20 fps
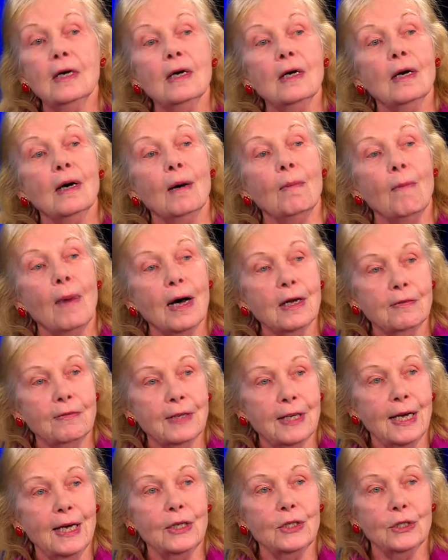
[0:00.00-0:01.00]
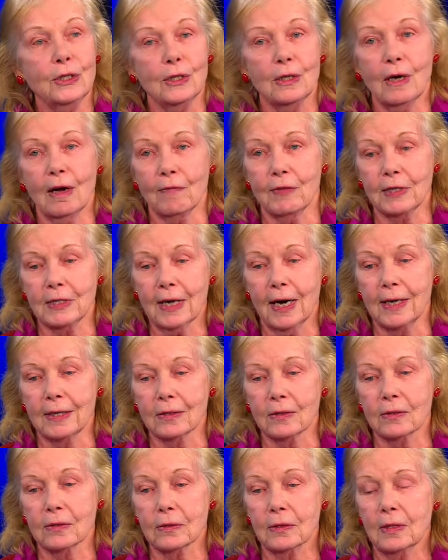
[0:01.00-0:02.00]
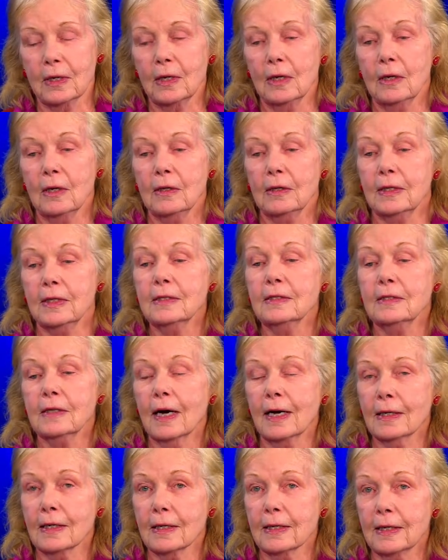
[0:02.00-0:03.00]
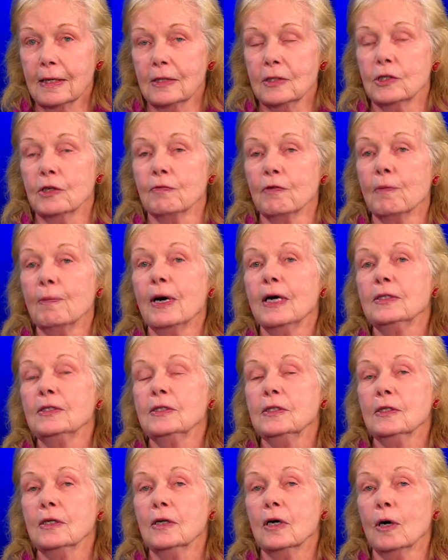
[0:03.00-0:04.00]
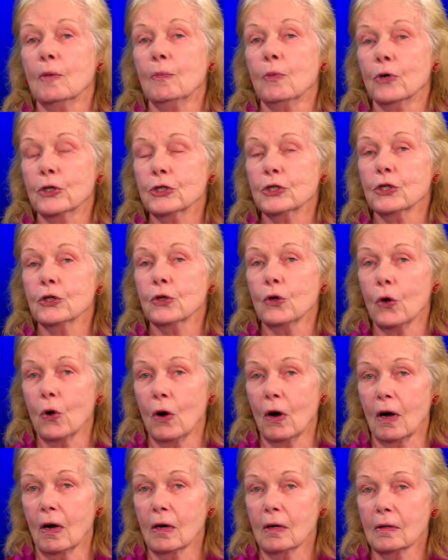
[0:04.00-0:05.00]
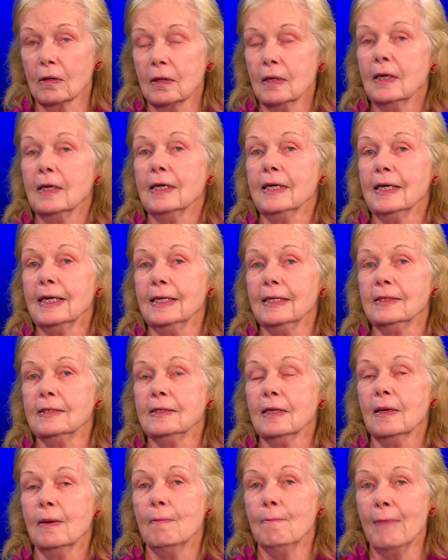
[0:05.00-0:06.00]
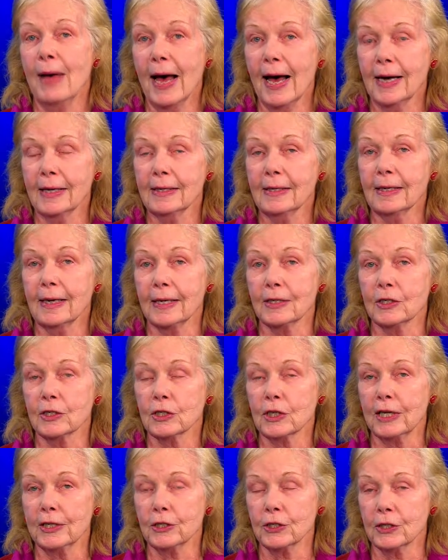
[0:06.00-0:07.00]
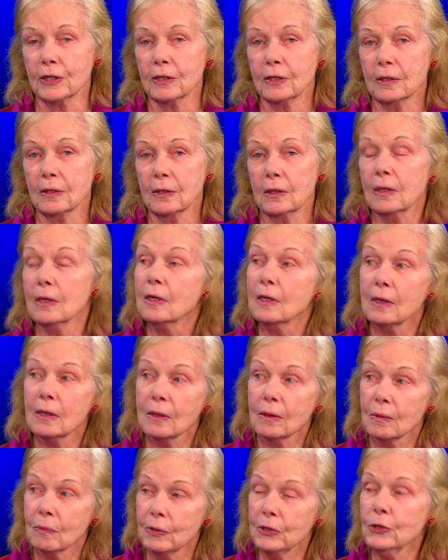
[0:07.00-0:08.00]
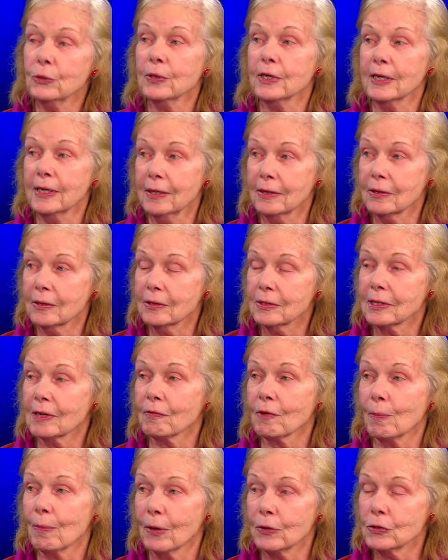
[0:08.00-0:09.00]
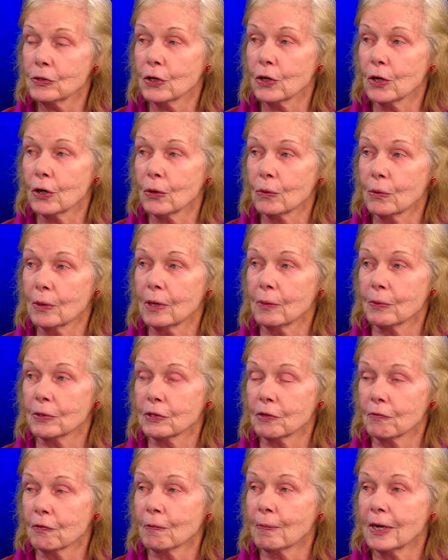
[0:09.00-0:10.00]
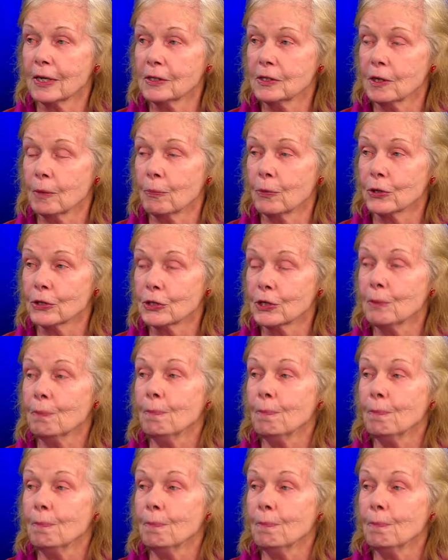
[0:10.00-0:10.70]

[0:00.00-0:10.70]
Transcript: a modification of the title. This title is "The Vermont Abortion Law is Bad Legislation." When you were here several months ago, it was "The Vermont Abortion